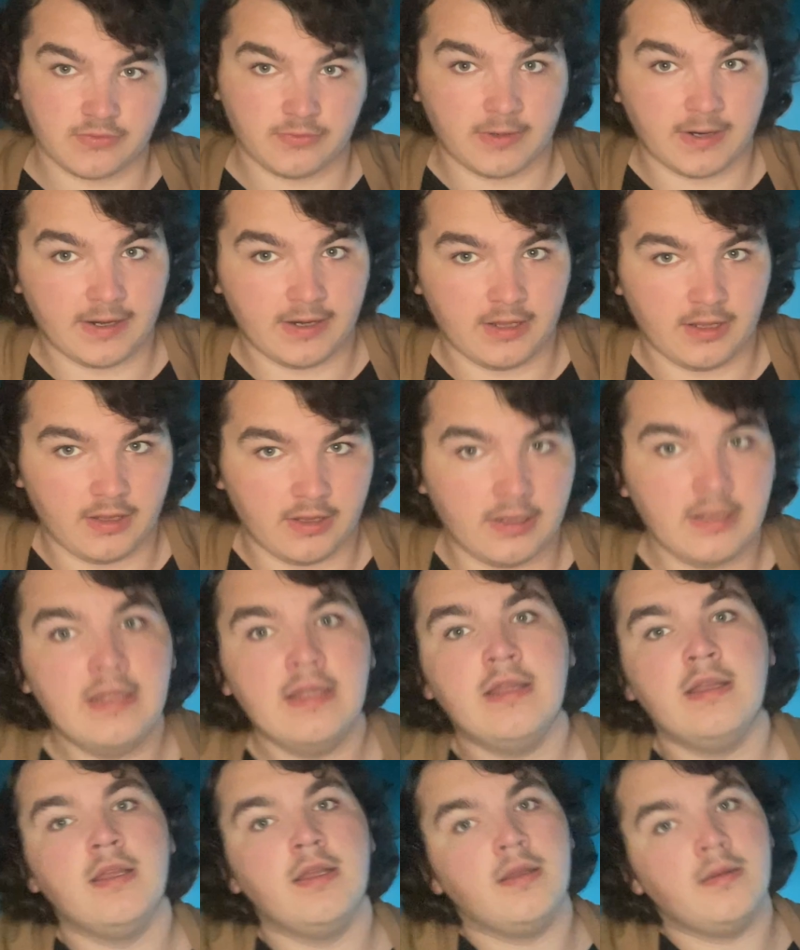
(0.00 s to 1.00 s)
Friday.
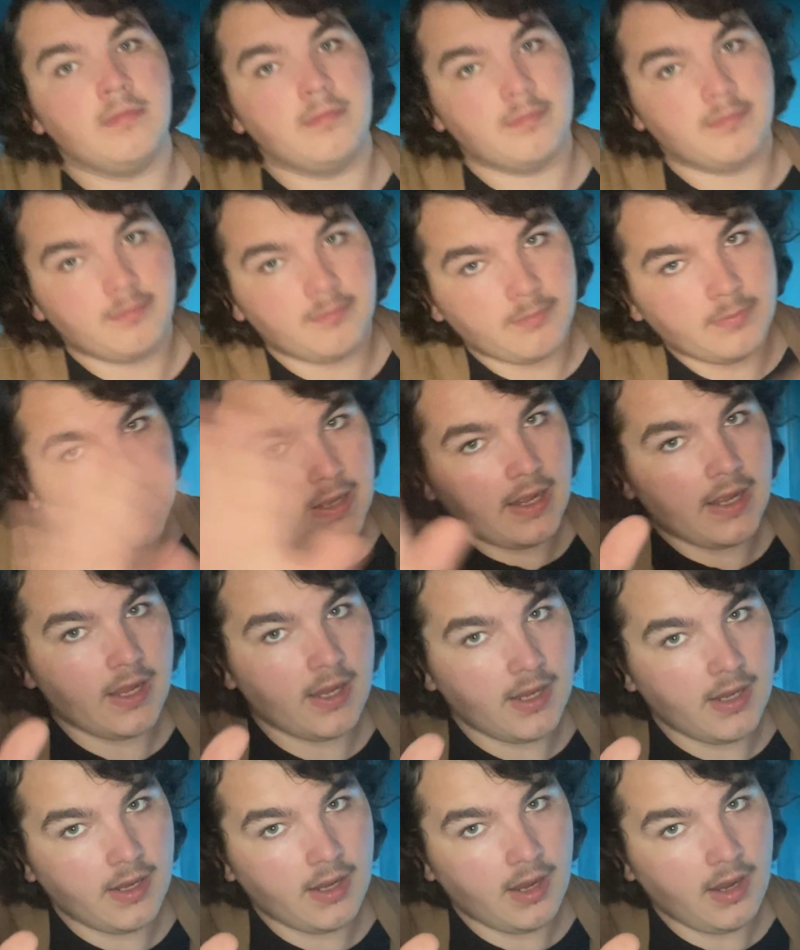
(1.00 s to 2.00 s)

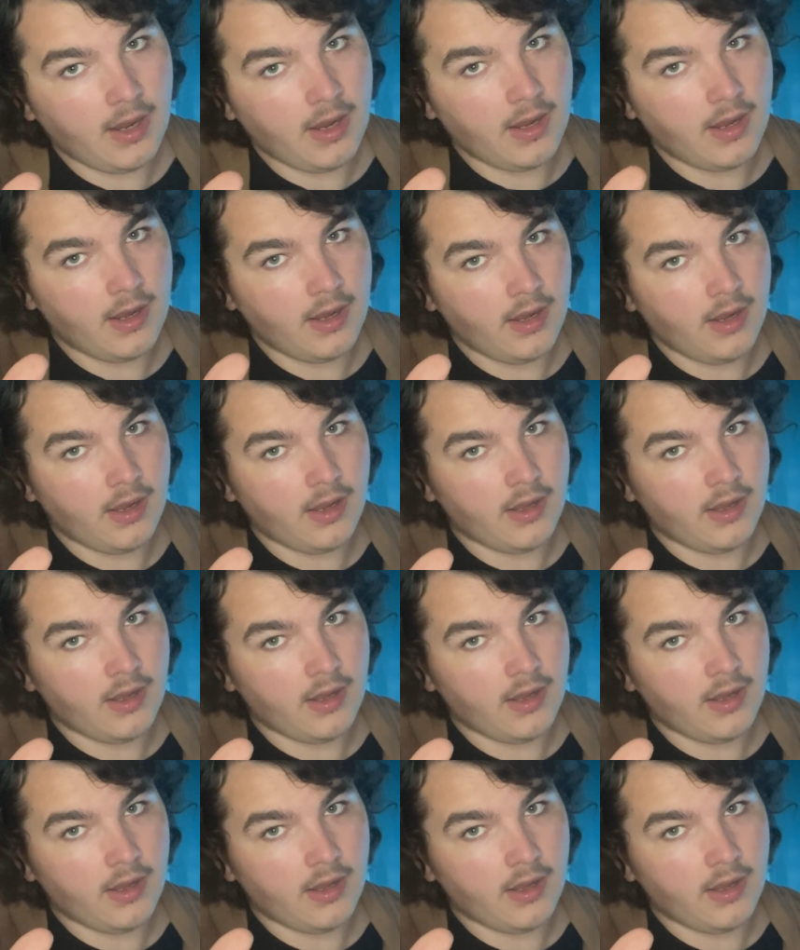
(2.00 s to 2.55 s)
Bye.